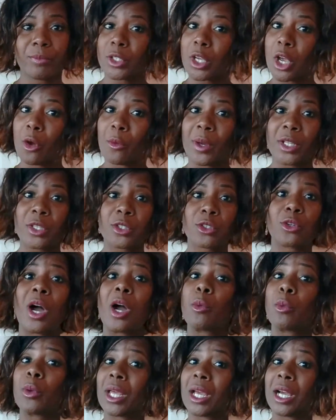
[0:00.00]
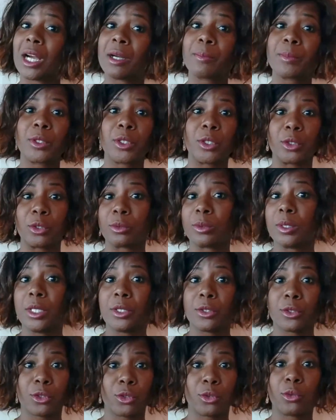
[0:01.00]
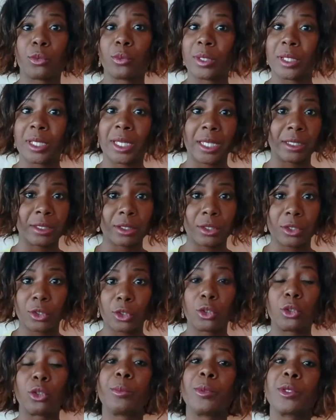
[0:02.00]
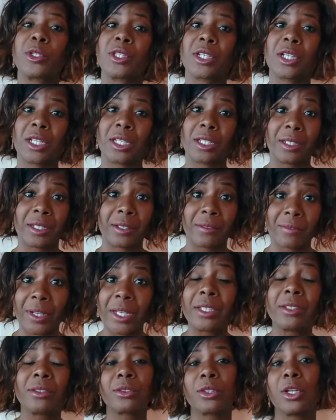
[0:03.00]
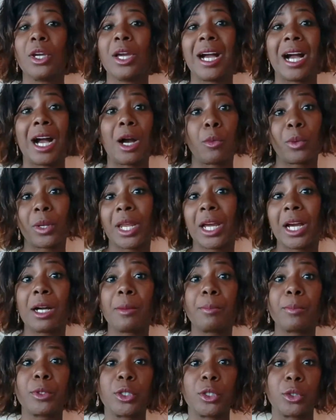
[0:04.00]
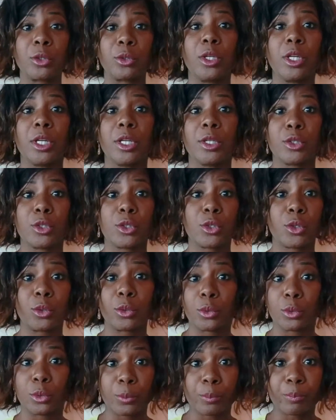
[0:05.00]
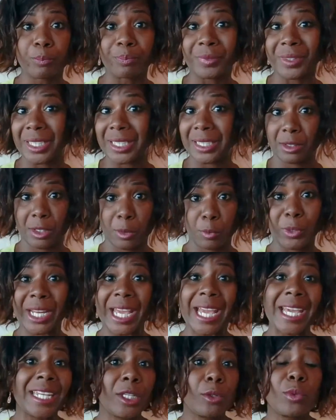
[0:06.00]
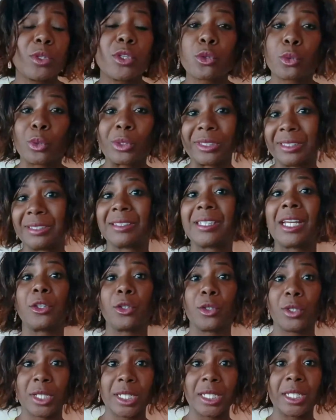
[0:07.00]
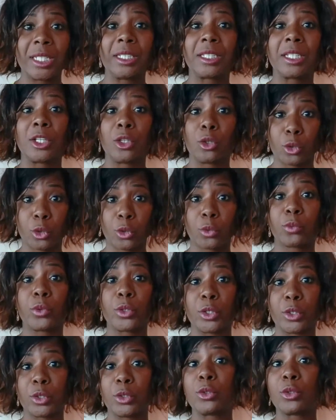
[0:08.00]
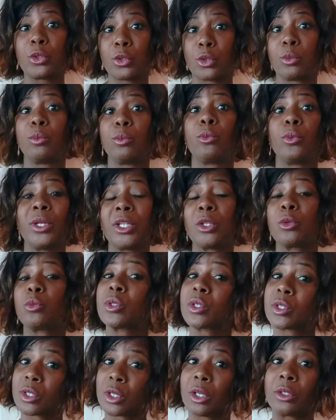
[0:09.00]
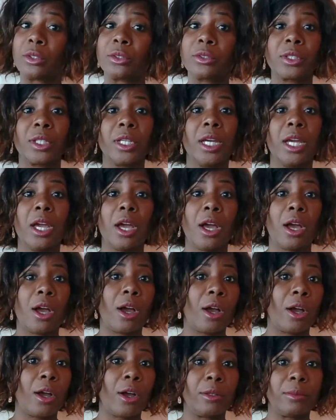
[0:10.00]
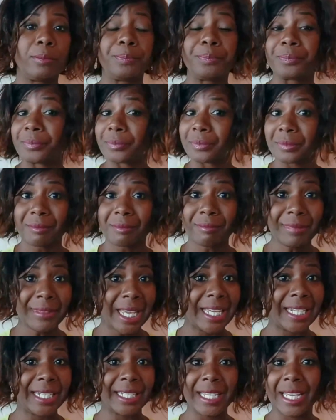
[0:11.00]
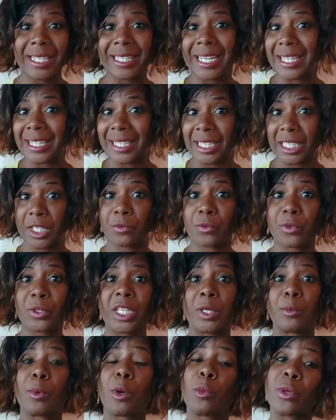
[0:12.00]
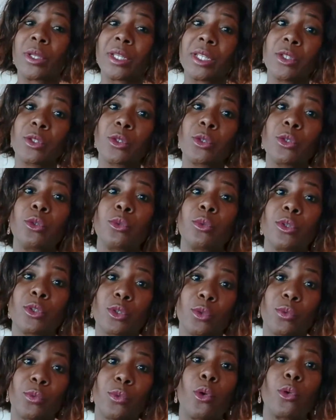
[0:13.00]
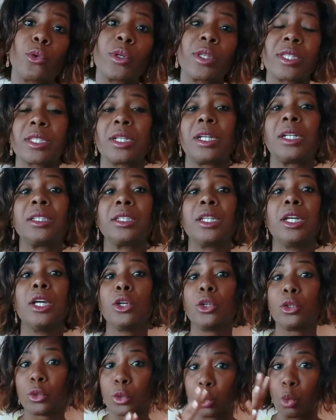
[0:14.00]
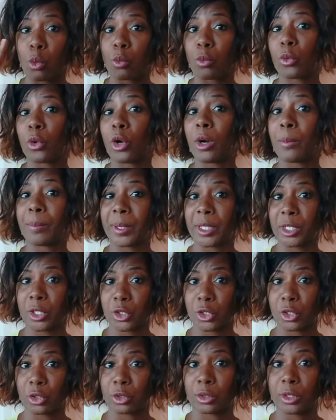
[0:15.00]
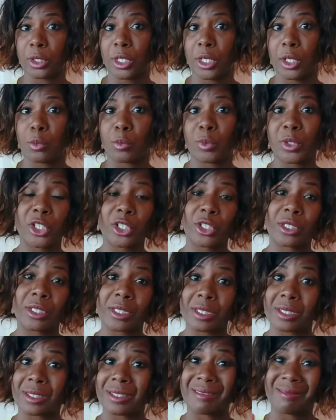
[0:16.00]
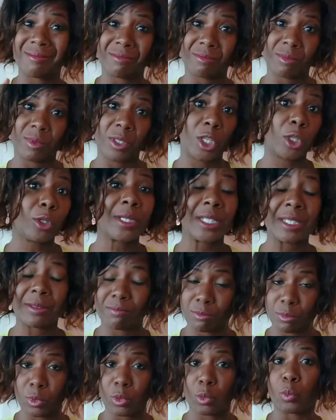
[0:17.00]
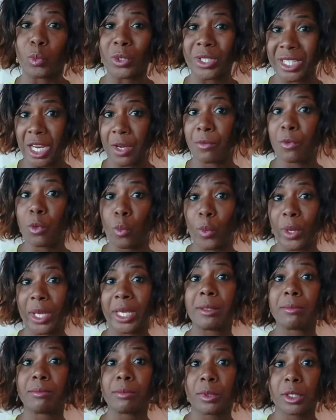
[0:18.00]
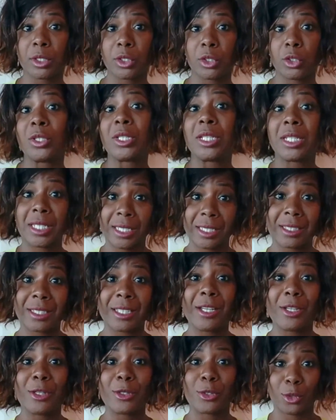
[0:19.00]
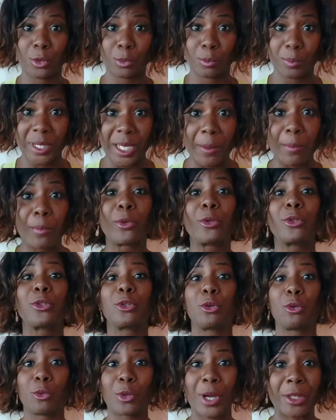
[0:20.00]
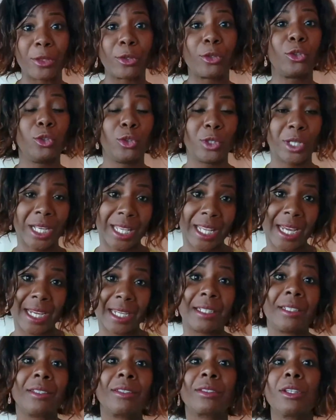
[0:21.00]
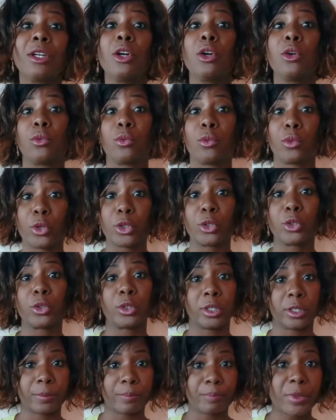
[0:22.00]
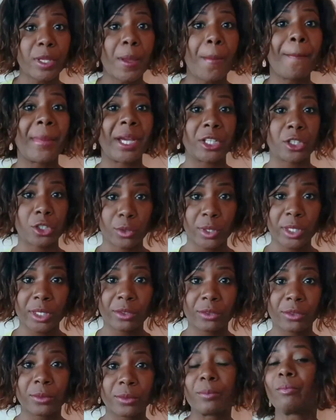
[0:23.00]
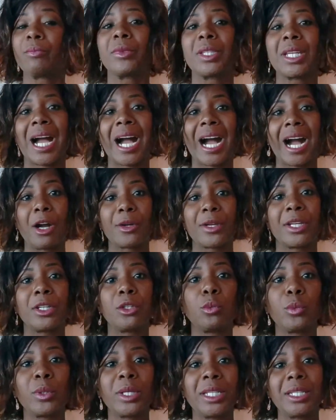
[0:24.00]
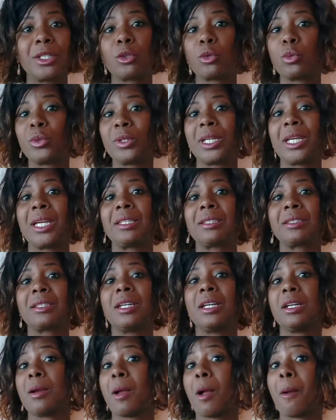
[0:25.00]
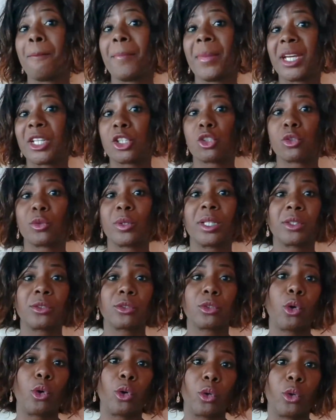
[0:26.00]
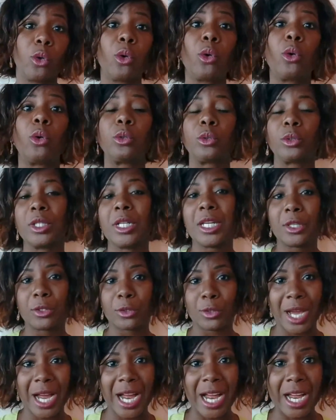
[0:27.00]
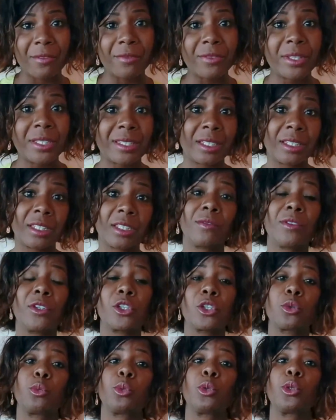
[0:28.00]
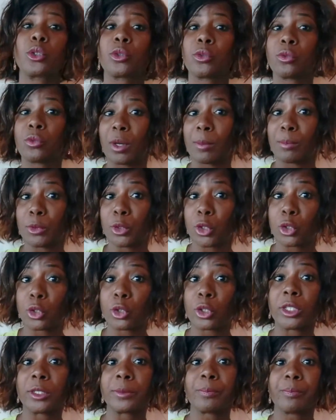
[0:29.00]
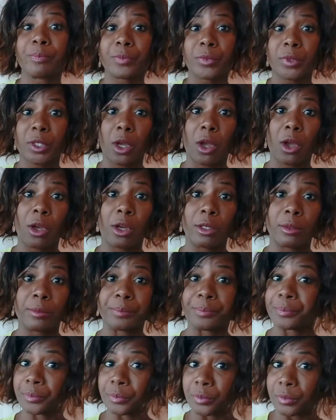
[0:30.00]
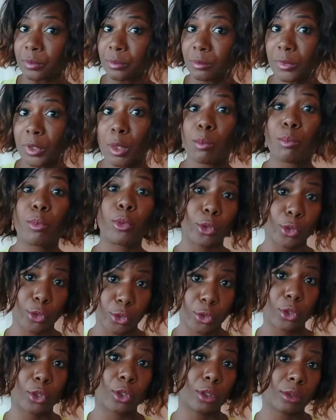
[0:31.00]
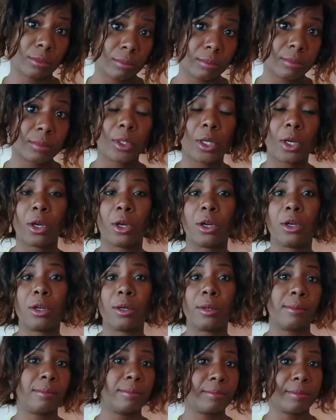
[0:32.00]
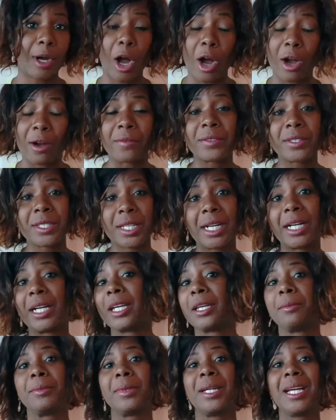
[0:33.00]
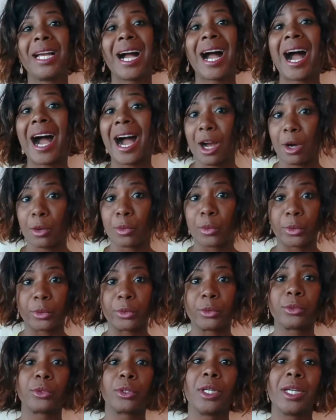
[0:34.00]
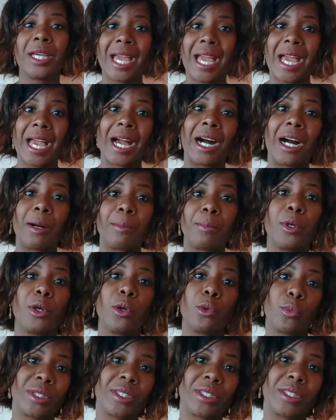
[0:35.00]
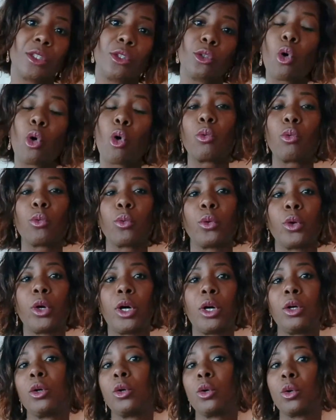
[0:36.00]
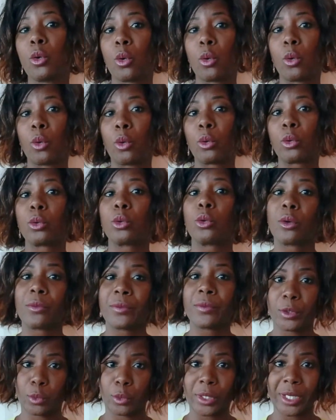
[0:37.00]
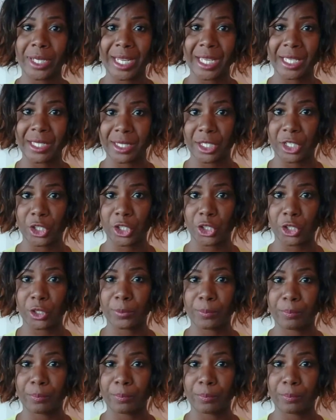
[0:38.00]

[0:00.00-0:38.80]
All right, so I will help you to create your particular events. I will help you with any resources that you need in order for you to bring result. And again, at the end of the day, what we need to do is to focus on the overall picture, which is, you know, whichever way you need to be able to gather new clients for your metrics. How can we create a metrics or goal to have these individuals from your personal off time hours help within the overall goal of the organization?